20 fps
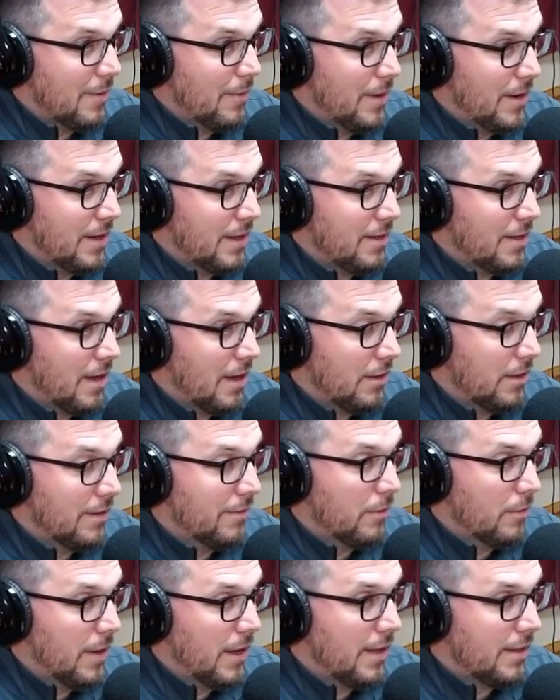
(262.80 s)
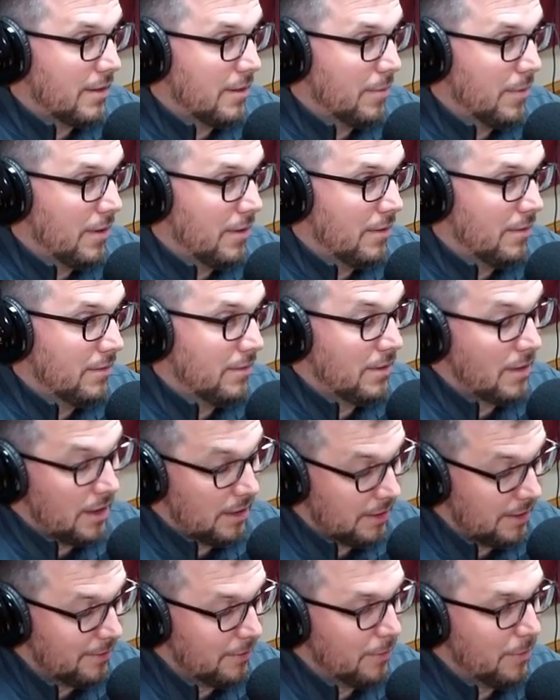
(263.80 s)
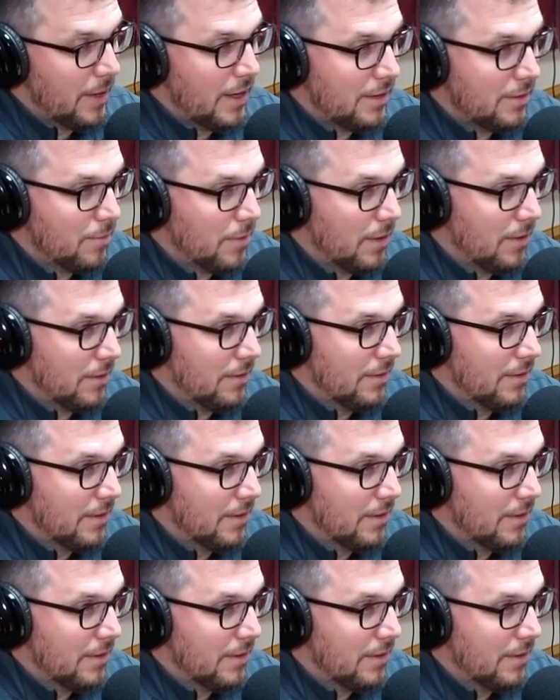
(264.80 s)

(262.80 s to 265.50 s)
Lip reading: I mean, it's high-level basketball. It's high-level baseball.